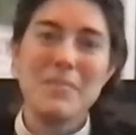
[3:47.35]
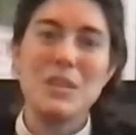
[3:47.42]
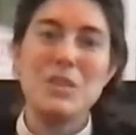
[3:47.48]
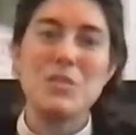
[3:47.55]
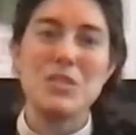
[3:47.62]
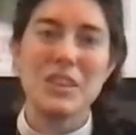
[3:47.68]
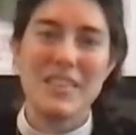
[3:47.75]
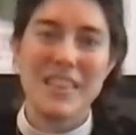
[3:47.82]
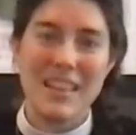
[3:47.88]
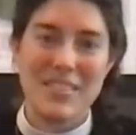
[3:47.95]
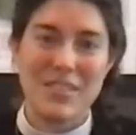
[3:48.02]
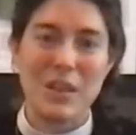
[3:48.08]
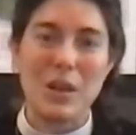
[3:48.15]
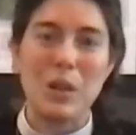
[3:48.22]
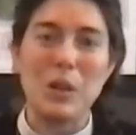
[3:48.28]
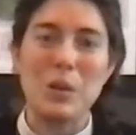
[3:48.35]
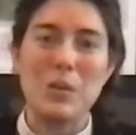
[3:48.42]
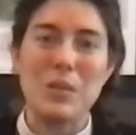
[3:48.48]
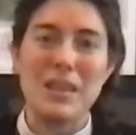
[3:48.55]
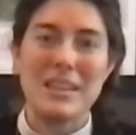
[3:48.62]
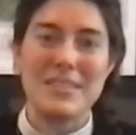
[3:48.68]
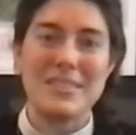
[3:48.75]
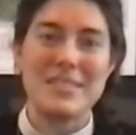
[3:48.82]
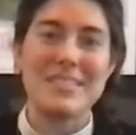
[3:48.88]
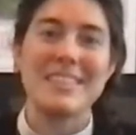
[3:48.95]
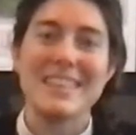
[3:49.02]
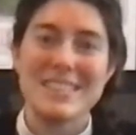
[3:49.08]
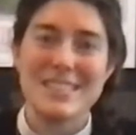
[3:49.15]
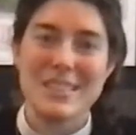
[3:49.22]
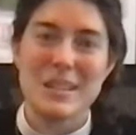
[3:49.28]
usually that's a clue
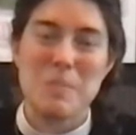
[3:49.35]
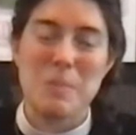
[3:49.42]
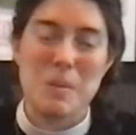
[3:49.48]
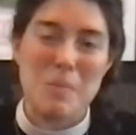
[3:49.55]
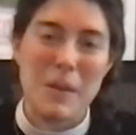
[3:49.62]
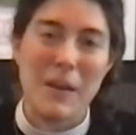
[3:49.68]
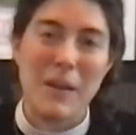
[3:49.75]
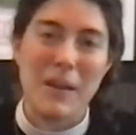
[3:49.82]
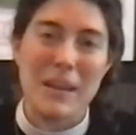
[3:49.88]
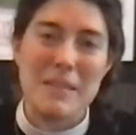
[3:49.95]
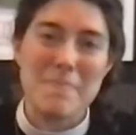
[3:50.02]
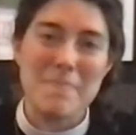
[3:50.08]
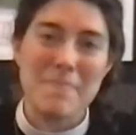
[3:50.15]
that it's going to be Mary.